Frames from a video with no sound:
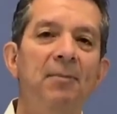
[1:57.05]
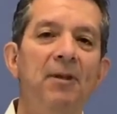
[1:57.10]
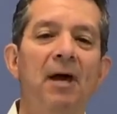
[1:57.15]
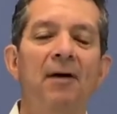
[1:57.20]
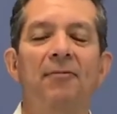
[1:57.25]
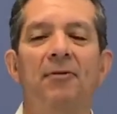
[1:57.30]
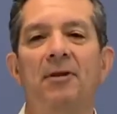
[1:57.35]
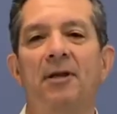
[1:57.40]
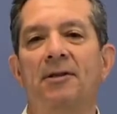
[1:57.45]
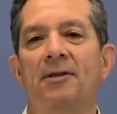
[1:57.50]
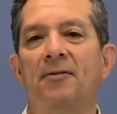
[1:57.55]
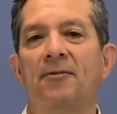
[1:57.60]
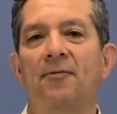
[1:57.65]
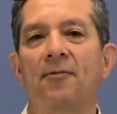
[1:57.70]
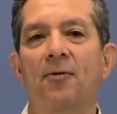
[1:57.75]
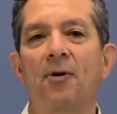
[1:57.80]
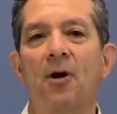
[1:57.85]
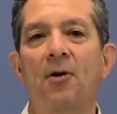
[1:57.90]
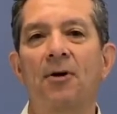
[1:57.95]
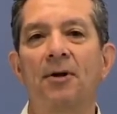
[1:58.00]
level that the
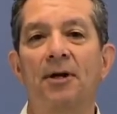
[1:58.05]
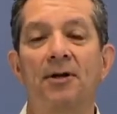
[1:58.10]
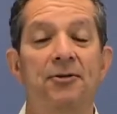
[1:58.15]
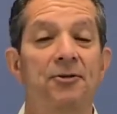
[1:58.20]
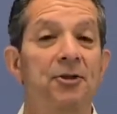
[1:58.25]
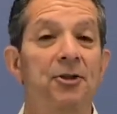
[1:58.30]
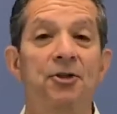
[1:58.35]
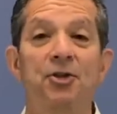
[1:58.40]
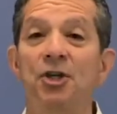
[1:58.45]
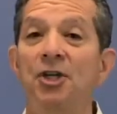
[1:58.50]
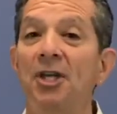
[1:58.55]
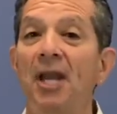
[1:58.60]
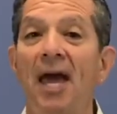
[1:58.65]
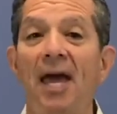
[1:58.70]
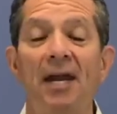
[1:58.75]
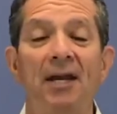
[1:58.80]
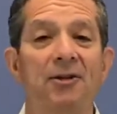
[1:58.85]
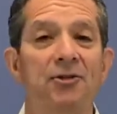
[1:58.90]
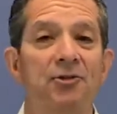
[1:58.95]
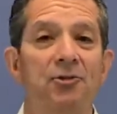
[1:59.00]
Ferrari does. The
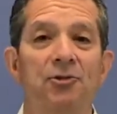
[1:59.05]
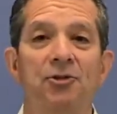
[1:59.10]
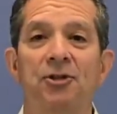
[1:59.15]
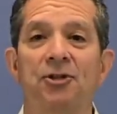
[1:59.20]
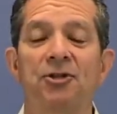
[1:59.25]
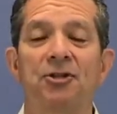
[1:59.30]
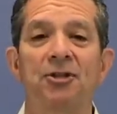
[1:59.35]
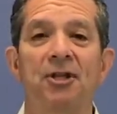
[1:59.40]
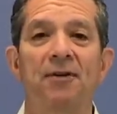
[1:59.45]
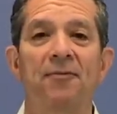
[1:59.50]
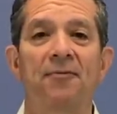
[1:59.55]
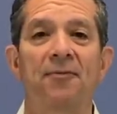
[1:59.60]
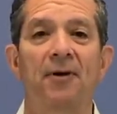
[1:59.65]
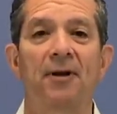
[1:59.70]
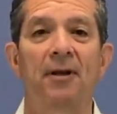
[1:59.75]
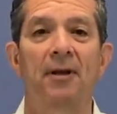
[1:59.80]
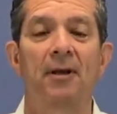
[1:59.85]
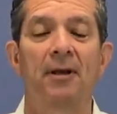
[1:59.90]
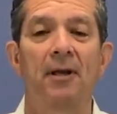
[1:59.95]
genetics are just different.